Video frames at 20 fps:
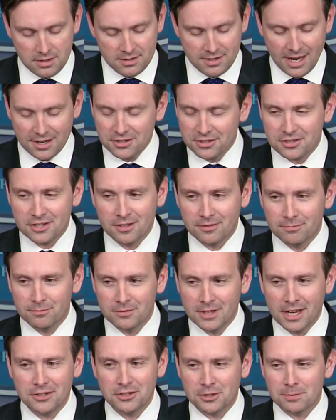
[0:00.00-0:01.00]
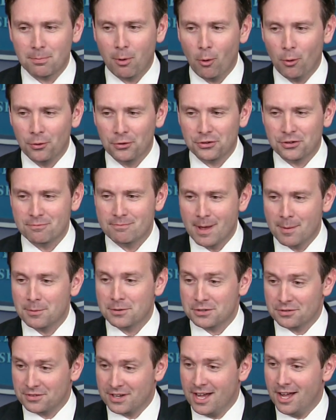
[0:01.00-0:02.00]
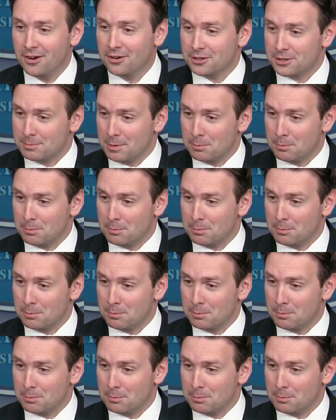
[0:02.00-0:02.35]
not just polls of members of Congress,